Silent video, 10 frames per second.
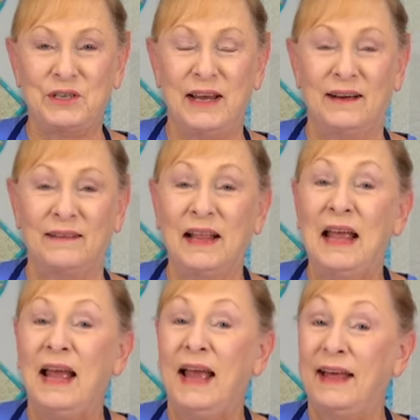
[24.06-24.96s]
channel
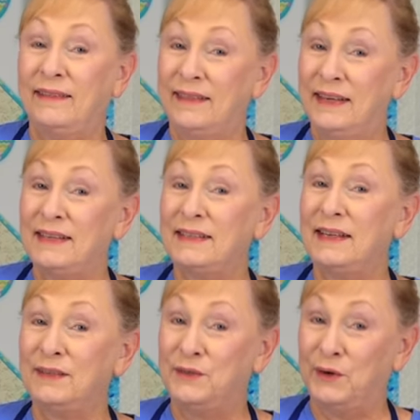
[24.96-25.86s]
and this
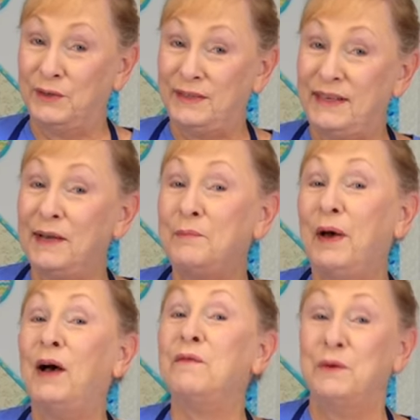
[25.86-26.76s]
is your tip
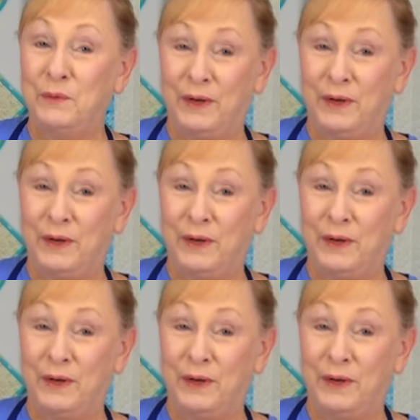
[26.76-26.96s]
of the